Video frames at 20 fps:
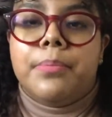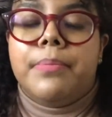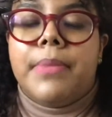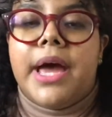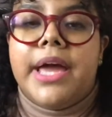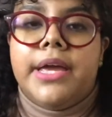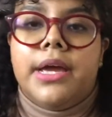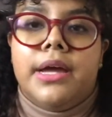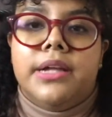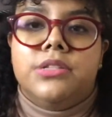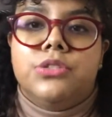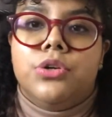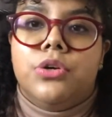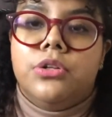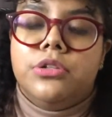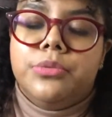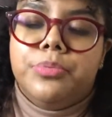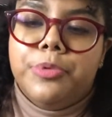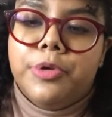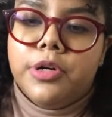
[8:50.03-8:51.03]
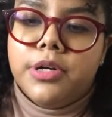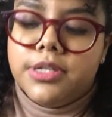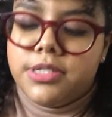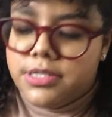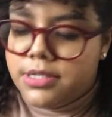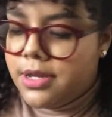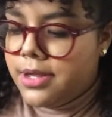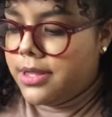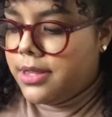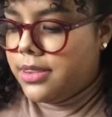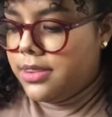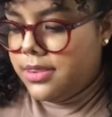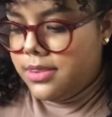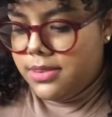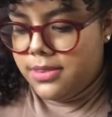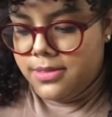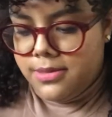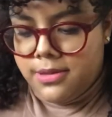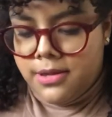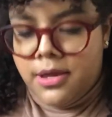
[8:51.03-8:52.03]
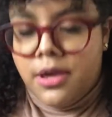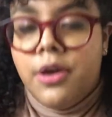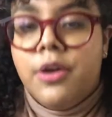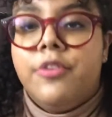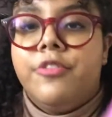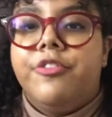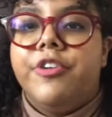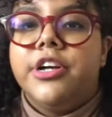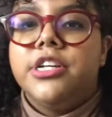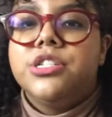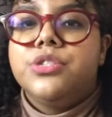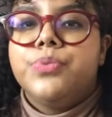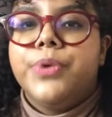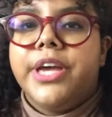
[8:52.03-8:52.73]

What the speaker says: my adult books. First,